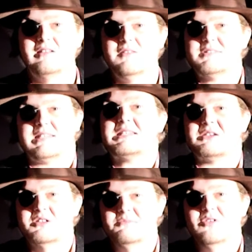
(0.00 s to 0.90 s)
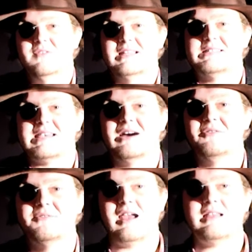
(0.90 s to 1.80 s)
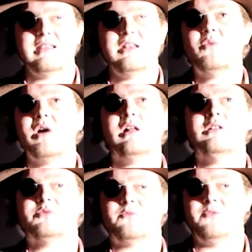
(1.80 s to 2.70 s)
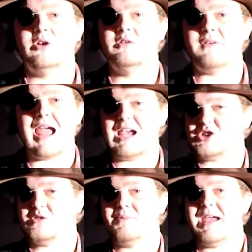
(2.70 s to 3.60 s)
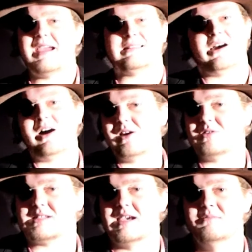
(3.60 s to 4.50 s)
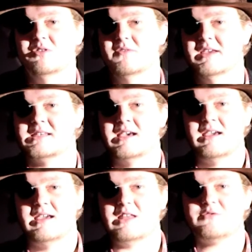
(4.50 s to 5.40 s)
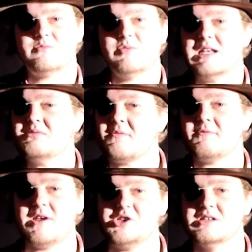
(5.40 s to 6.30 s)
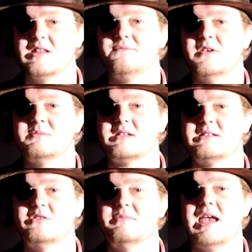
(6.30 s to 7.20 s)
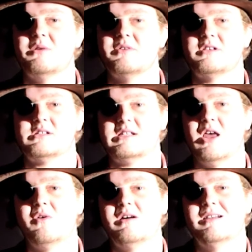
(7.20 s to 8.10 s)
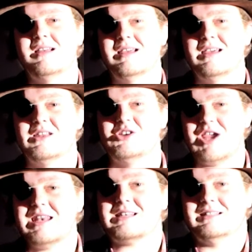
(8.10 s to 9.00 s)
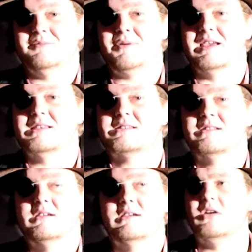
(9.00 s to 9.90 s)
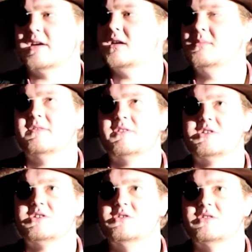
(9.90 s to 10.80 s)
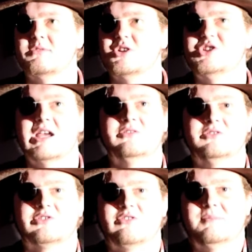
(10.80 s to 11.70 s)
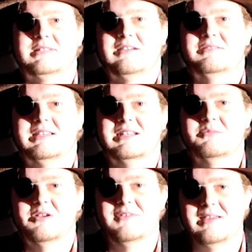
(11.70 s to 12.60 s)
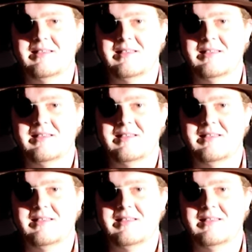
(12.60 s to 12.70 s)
It even says so in the movie itself. And in a world full of action-packed, high-octane movies, it's really refreshing that films are still made with a slower, gentler pace. Oh, I can't believe I just used the word gentle to describe a Tarantino movie.